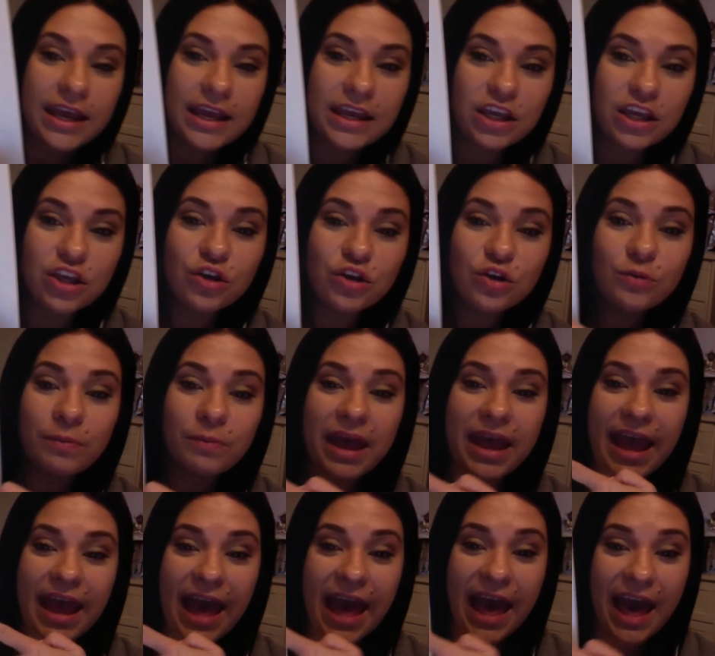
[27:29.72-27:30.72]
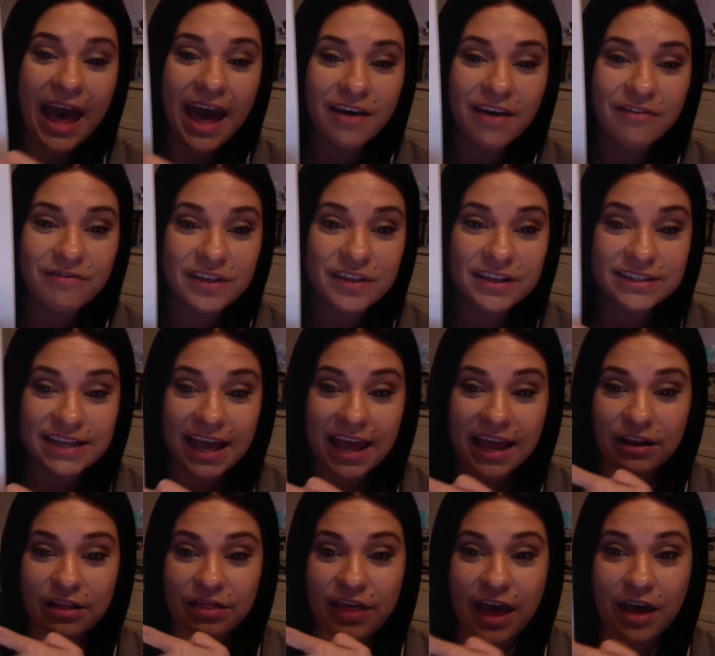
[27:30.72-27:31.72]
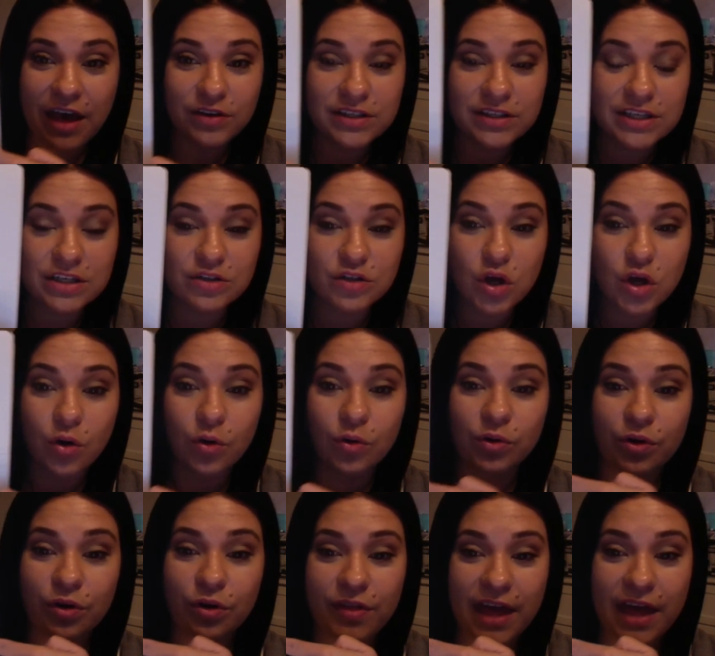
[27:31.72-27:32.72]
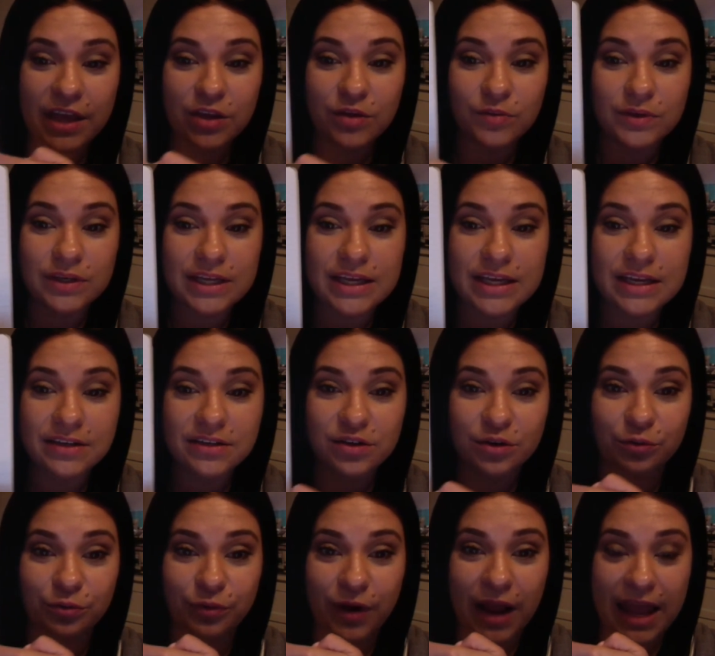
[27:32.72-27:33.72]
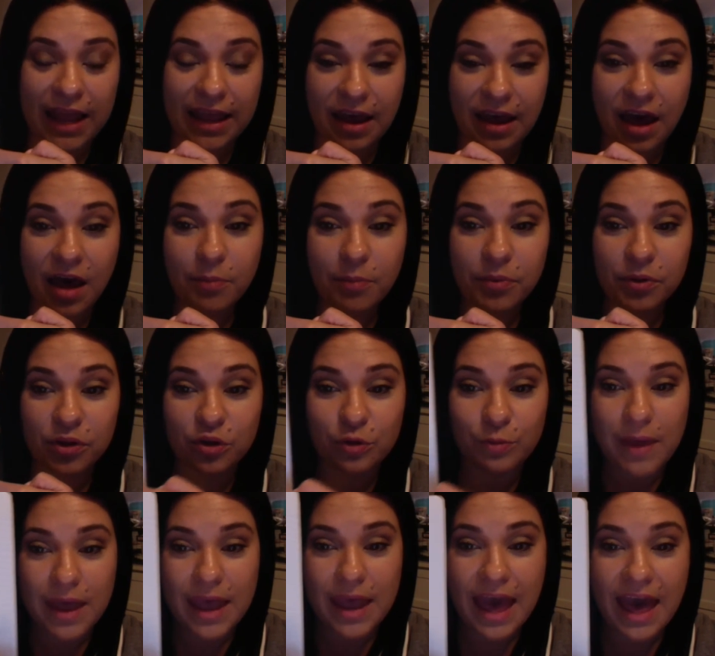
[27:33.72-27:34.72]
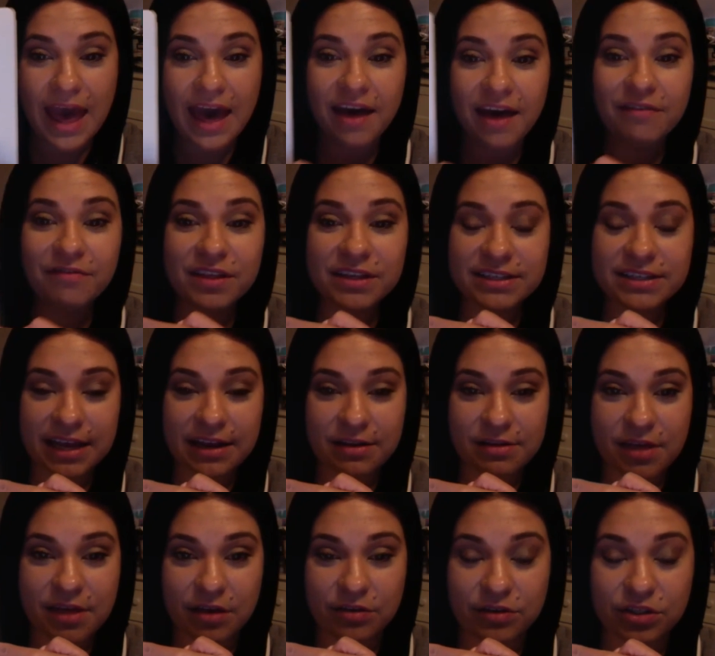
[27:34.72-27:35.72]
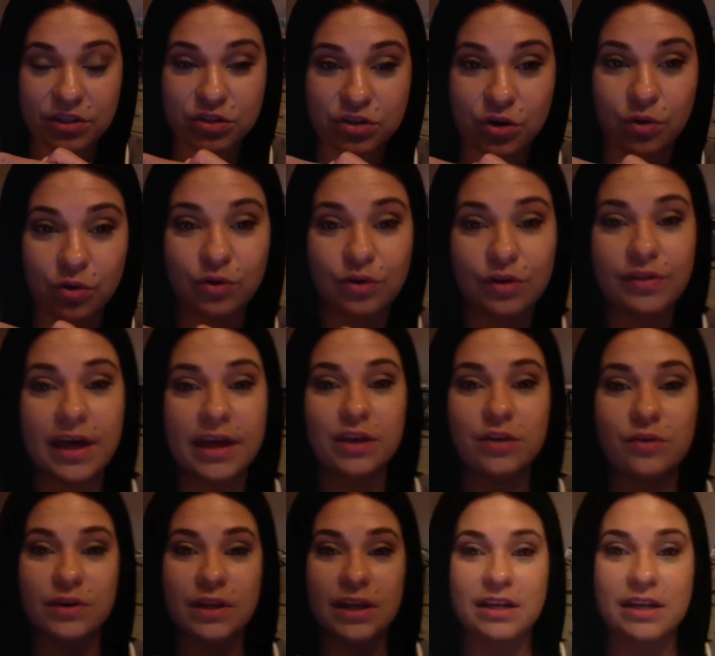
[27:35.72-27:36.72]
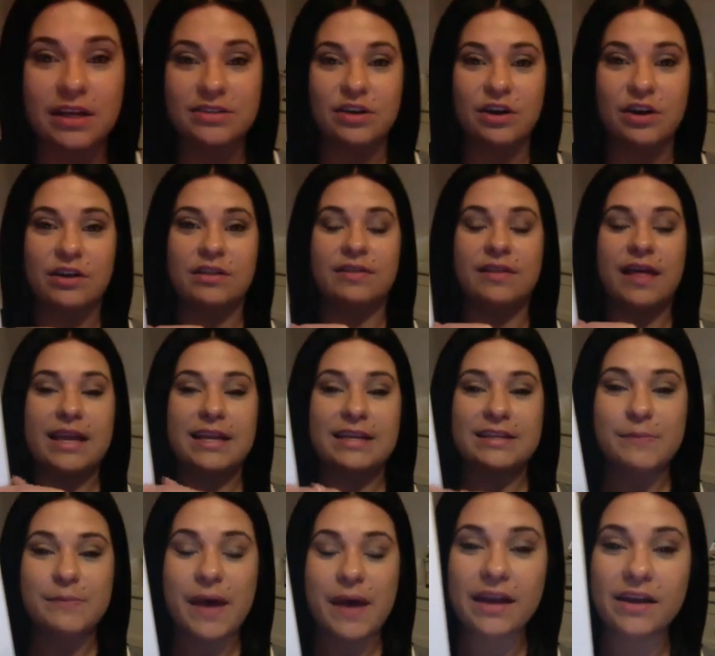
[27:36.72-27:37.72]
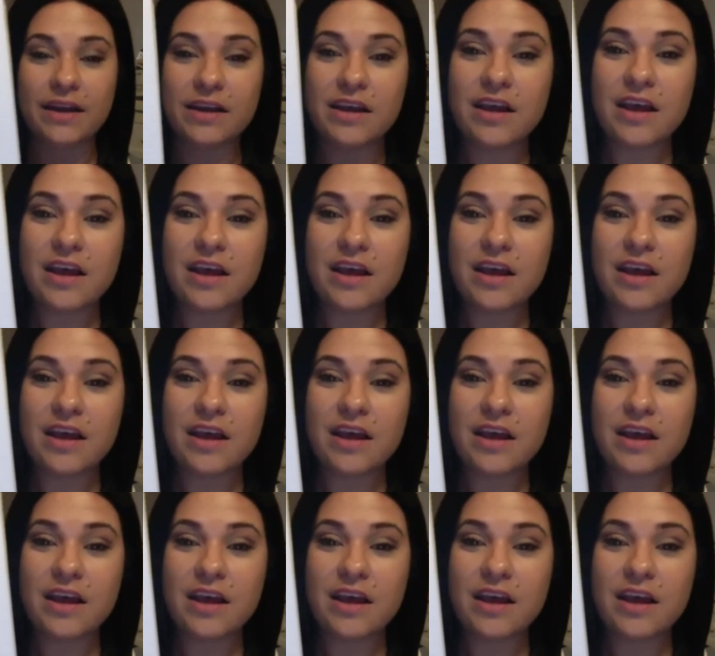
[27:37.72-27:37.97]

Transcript: You may have the 10,000 total that you need to rank up. You may have the 10,000 total that you need, sorry, the lighting's bad.